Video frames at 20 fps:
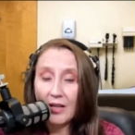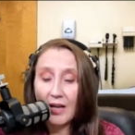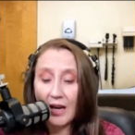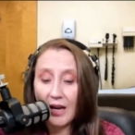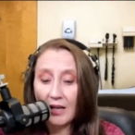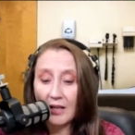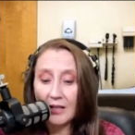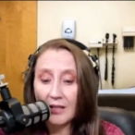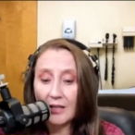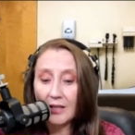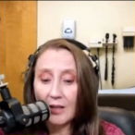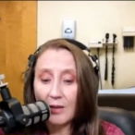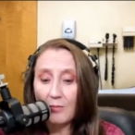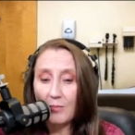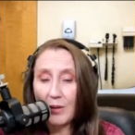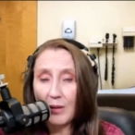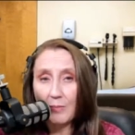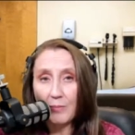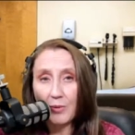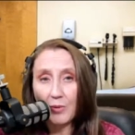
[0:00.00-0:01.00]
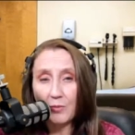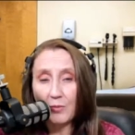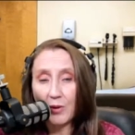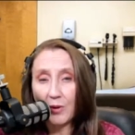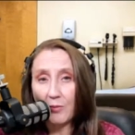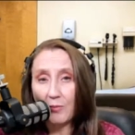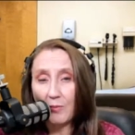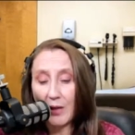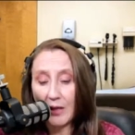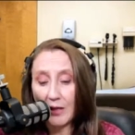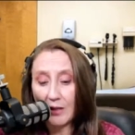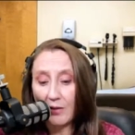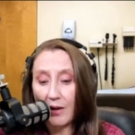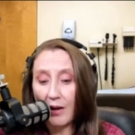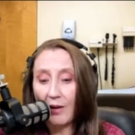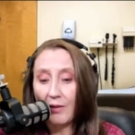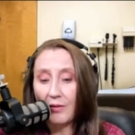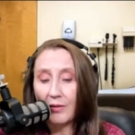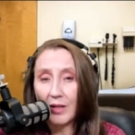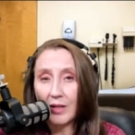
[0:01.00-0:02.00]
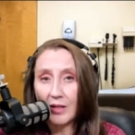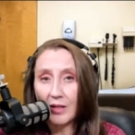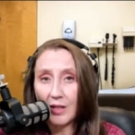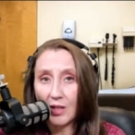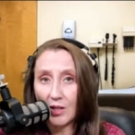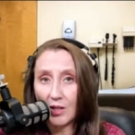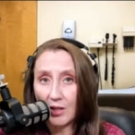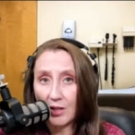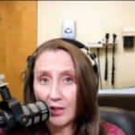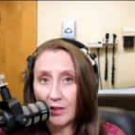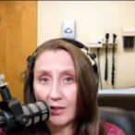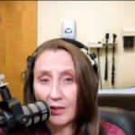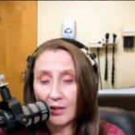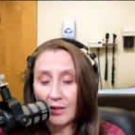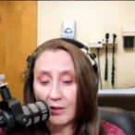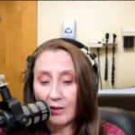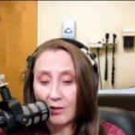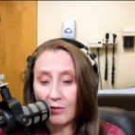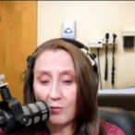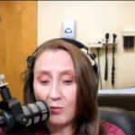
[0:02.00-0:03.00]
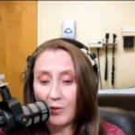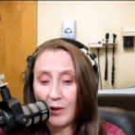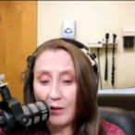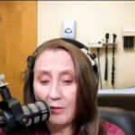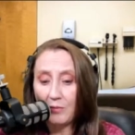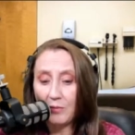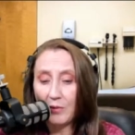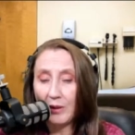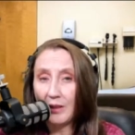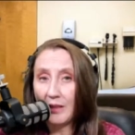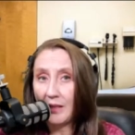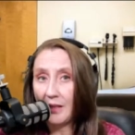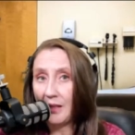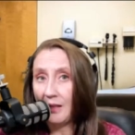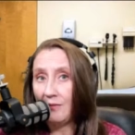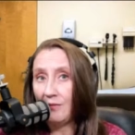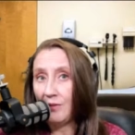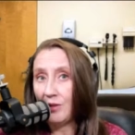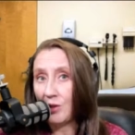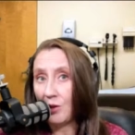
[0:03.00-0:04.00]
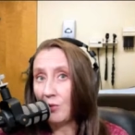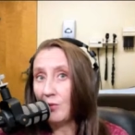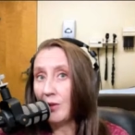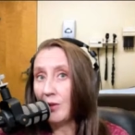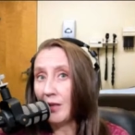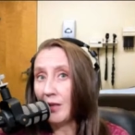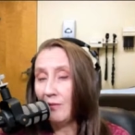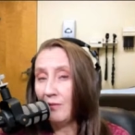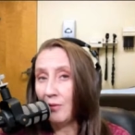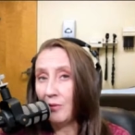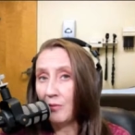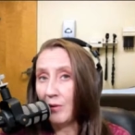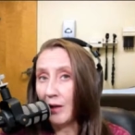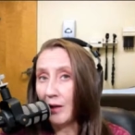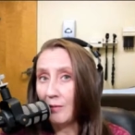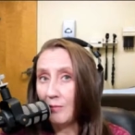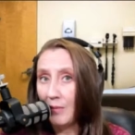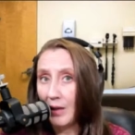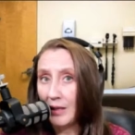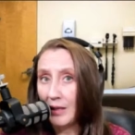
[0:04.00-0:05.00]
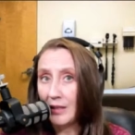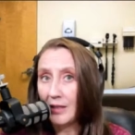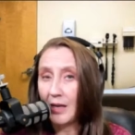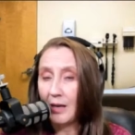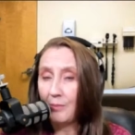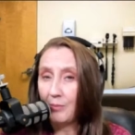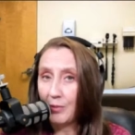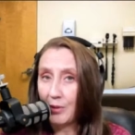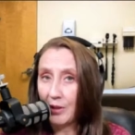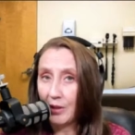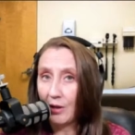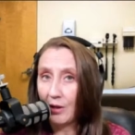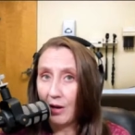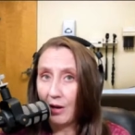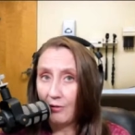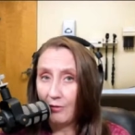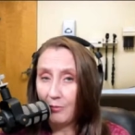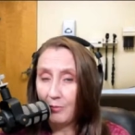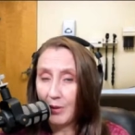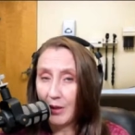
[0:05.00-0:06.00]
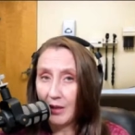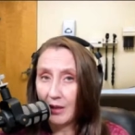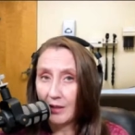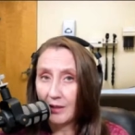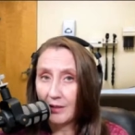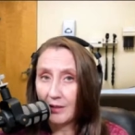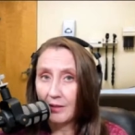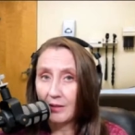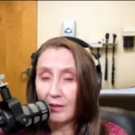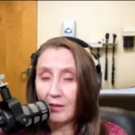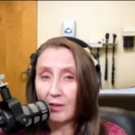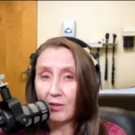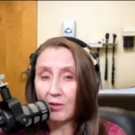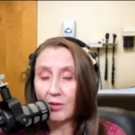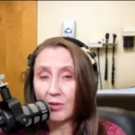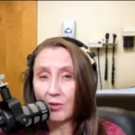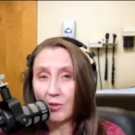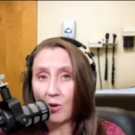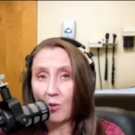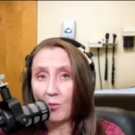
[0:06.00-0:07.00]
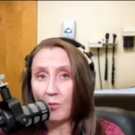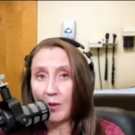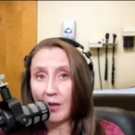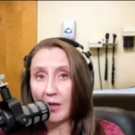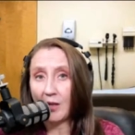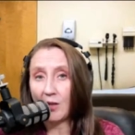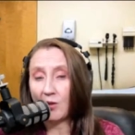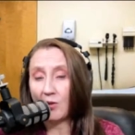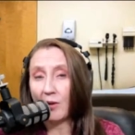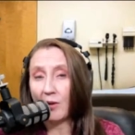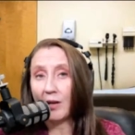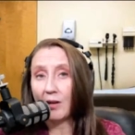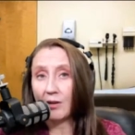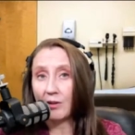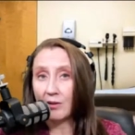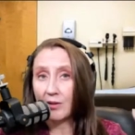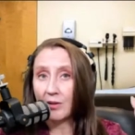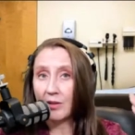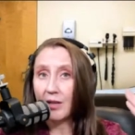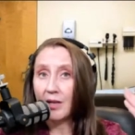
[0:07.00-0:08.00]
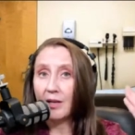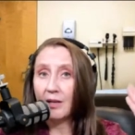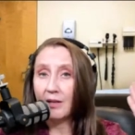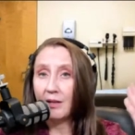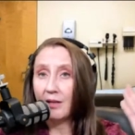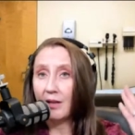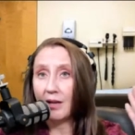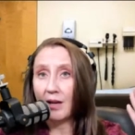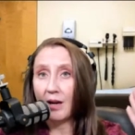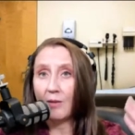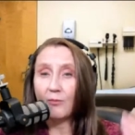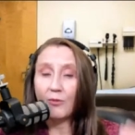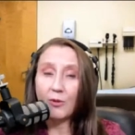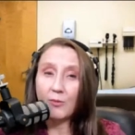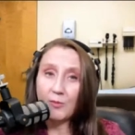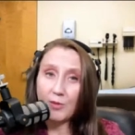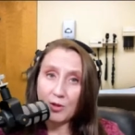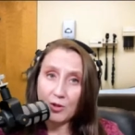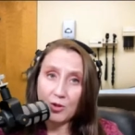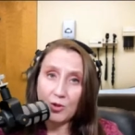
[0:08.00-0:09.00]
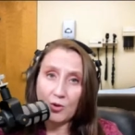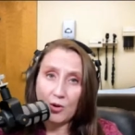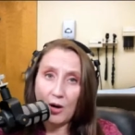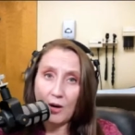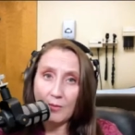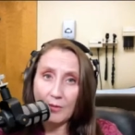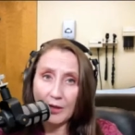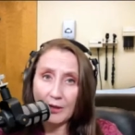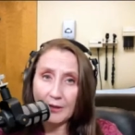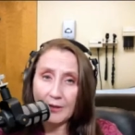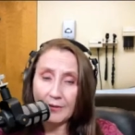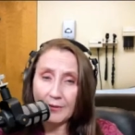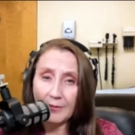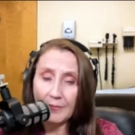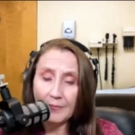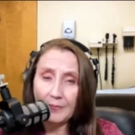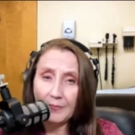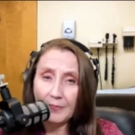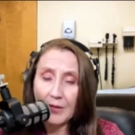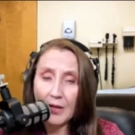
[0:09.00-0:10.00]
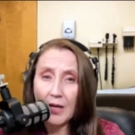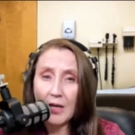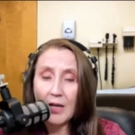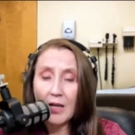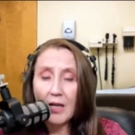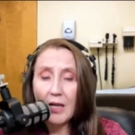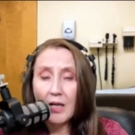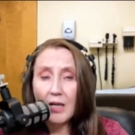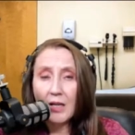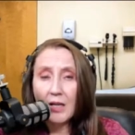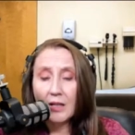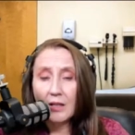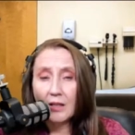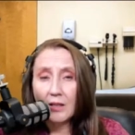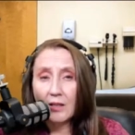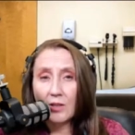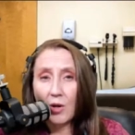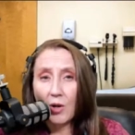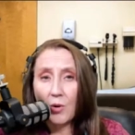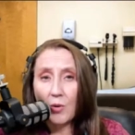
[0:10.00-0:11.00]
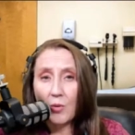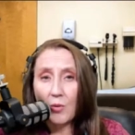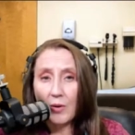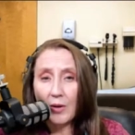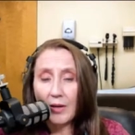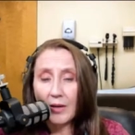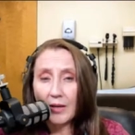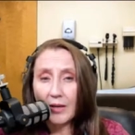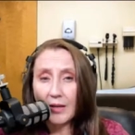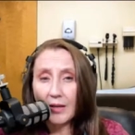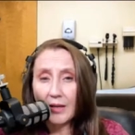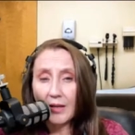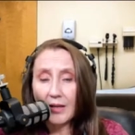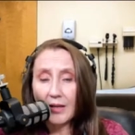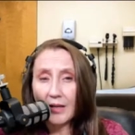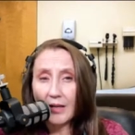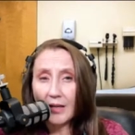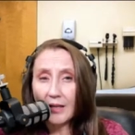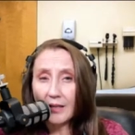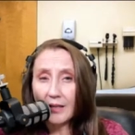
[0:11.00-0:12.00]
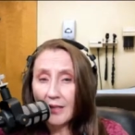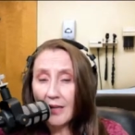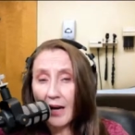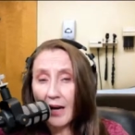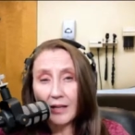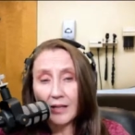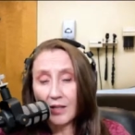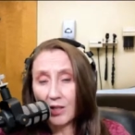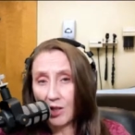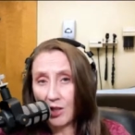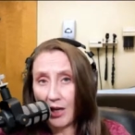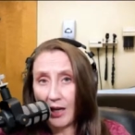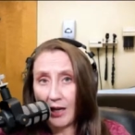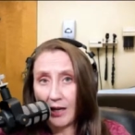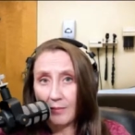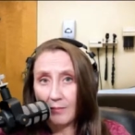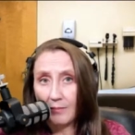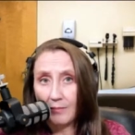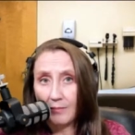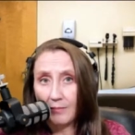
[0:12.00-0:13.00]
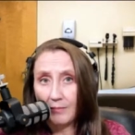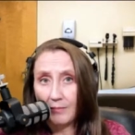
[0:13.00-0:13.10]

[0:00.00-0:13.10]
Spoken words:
And in some people with mental health conditions, we really don't even recommend tapering off because there's so many triggers that come from their traumas. So it's not a shame